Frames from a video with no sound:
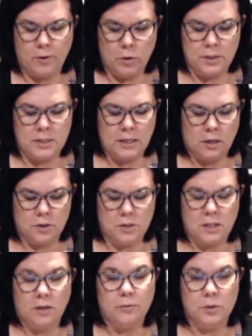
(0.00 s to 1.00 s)
focusing on
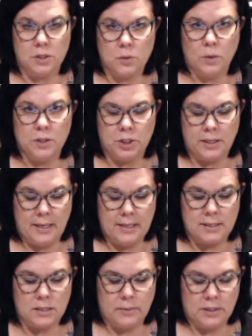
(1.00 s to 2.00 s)
herself, which is what she
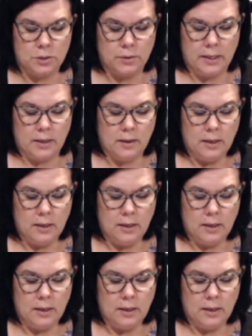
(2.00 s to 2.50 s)
needs to be doing